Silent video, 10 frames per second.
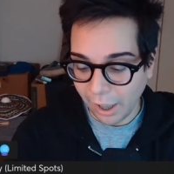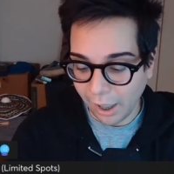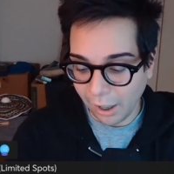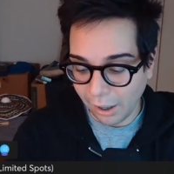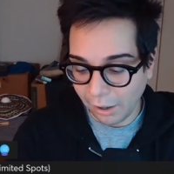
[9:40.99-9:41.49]

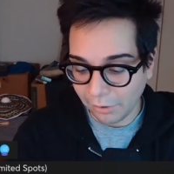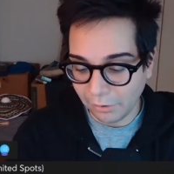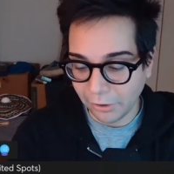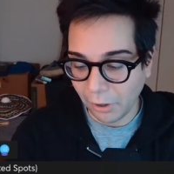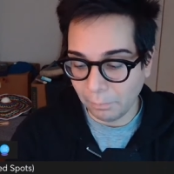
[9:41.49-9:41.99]
uh,
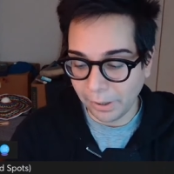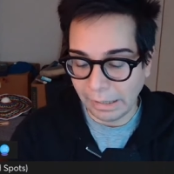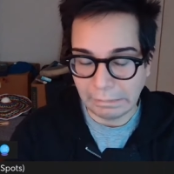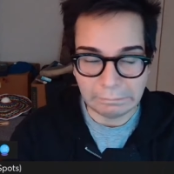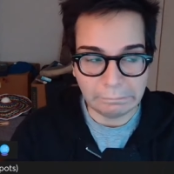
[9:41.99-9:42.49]
you know,
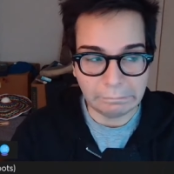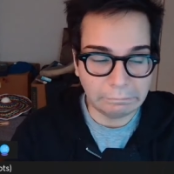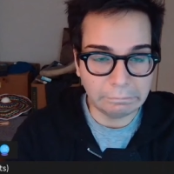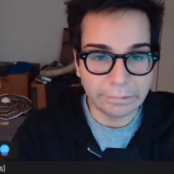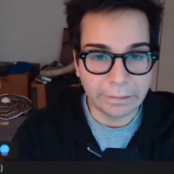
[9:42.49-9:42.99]
being
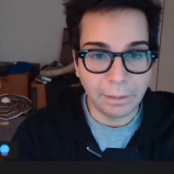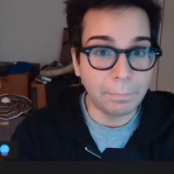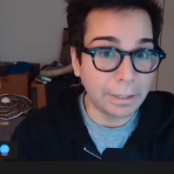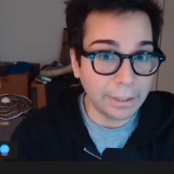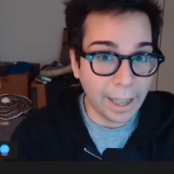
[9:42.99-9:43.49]
ooh,
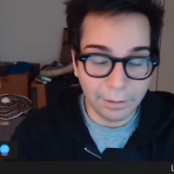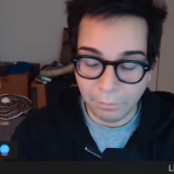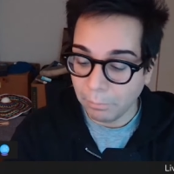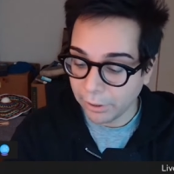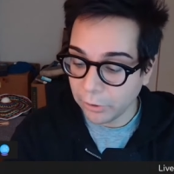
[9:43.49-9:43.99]
misled.
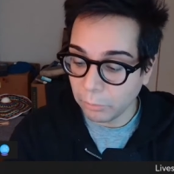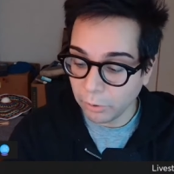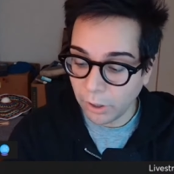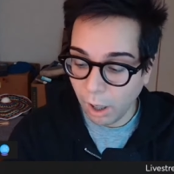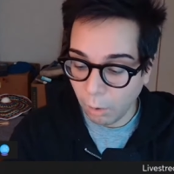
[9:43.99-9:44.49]
But you
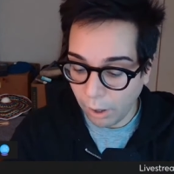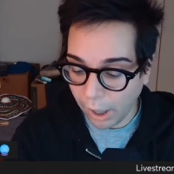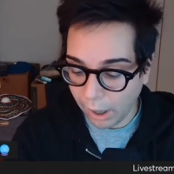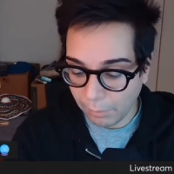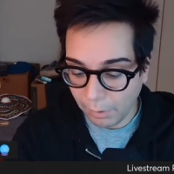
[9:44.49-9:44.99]
will know.
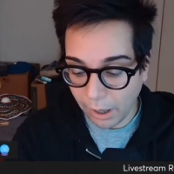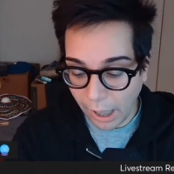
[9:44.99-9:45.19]
Um,